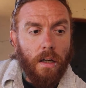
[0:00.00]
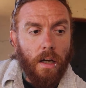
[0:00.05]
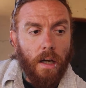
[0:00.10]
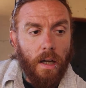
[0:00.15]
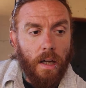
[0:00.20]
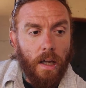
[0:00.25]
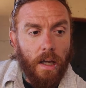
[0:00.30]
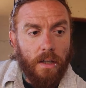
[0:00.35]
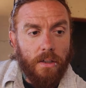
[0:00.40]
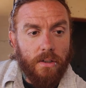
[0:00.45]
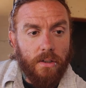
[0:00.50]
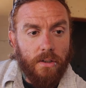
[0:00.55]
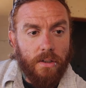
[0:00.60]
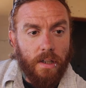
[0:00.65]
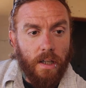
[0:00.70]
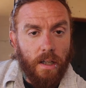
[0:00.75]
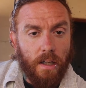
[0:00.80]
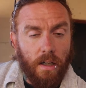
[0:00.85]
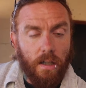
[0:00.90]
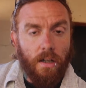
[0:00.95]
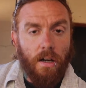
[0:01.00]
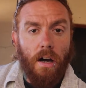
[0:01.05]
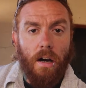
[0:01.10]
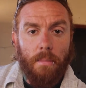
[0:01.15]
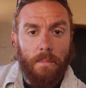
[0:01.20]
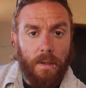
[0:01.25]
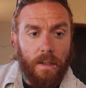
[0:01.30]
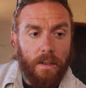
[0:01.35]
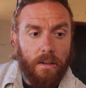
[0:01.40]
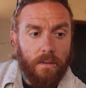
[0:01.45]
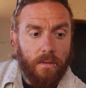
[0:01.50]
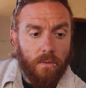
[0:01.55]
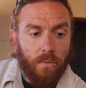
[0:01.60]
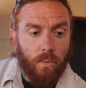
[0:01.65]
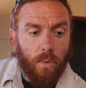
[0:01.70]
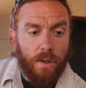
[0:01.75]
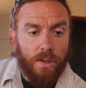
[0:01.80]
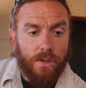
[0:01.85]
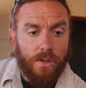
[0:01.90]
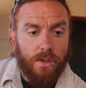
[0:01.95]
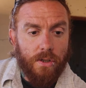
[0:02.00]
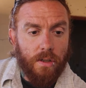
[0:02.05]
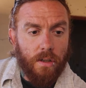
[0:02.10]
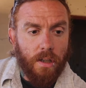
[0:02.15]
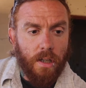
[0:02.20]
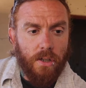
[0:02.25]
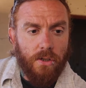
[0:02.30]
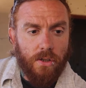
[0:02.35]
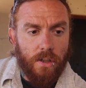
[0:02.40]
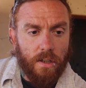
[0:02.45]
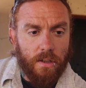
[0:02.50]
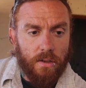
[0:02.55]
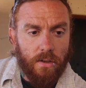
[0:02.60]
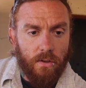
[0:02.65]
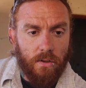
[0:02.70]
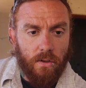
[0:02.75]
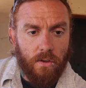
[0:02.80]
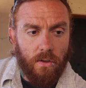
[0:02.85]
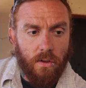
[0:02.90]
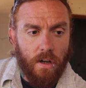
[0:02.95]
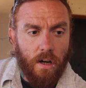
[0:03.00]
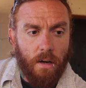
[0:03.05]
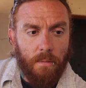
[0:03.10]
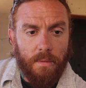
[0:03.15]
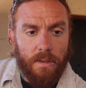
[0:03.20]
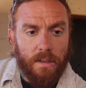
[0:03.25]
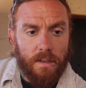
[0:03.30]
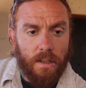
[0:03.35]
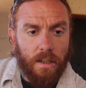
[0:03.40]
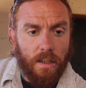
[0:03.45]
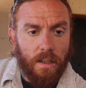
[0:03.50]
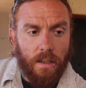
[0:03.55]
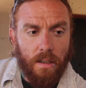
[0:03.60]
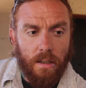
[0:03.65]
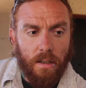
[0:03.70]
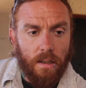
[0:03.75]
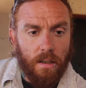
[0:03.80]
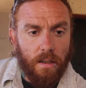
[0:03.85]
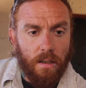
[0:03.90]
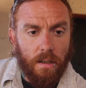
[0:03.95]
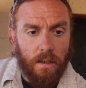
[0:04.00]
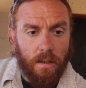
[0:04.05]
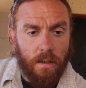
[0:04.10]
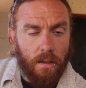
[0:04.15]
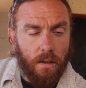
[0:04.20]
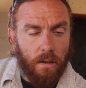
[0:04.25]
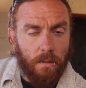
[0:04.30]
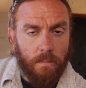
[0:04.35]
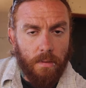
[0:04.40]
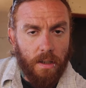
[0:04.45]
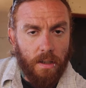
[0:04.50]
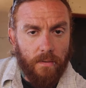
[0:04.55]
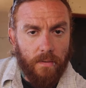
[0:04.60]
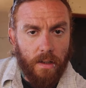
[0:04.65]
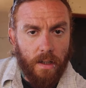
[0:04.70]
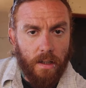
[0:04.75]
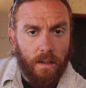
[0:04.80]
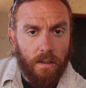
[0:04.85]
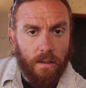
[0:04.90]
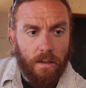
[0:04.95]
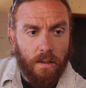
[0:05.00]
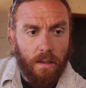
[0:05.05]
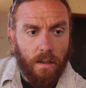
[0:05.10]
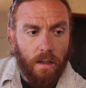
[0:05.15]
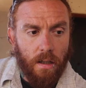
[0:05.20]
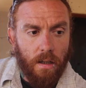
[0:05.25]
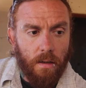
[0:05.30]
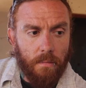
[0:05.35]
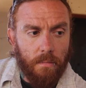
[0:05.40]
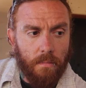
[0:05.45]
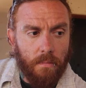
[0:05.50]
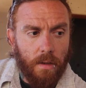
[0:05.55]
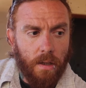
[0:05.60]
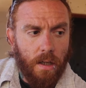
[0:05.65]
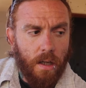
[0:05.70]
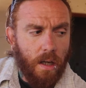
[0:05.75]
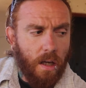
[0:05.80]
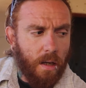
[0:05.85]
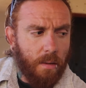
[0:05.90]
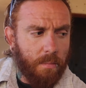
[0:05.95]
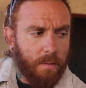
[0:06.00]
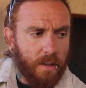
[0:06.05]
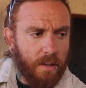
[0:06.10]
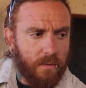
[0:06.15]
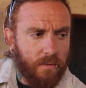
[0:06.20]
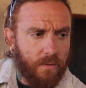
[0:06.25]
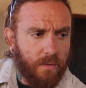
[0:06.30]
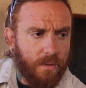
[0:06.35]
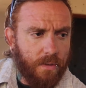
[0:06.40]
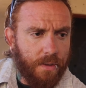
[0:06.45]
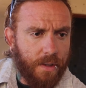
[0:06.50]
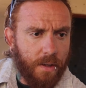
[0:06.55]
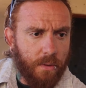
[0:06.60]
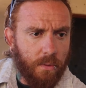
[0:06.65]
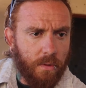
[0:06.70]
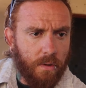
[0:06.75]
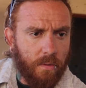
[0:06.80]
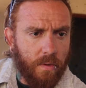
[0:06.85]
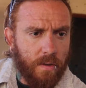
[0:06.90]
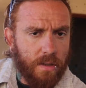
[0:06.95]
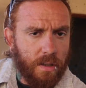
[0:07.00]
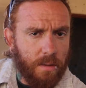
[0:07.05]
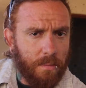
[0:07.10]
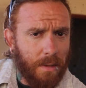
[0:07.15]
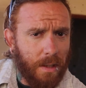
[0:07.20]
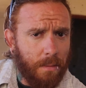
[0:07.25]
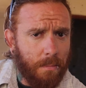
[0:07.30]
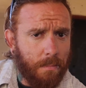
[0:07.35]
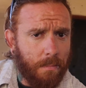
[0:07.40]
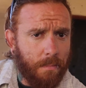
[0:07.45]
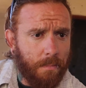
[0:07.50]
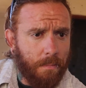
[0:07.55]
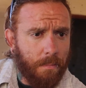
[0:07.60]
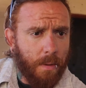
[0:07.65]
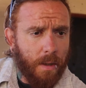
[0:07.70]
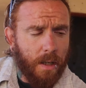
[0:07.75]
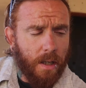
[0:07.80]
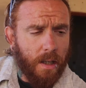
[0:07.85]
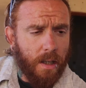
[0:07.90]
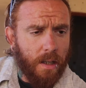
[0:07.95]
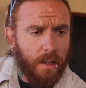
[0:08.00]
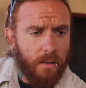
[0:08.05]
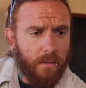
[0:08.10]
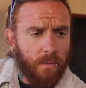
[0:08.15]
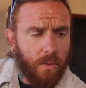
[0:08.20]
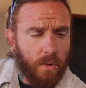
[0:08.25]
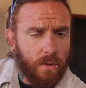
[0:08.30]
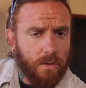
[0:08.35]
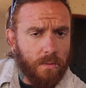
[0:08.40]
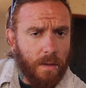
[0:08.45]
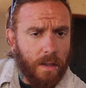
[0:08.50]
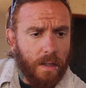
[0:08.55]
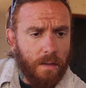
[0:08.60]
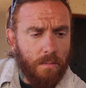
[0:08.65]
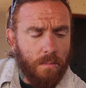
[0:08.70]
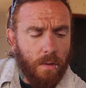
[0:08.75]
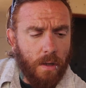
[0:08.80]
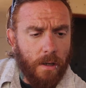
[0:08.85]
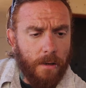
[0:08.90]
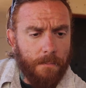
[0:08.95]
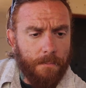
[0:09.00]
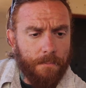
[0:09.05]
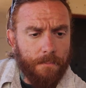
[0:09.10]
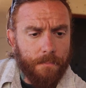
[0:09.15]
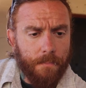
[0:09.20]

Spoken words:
I had to take a combi, which, in case you guys don't know, a combi is like a little minivan. I believe they were originally made by Volkswagen, but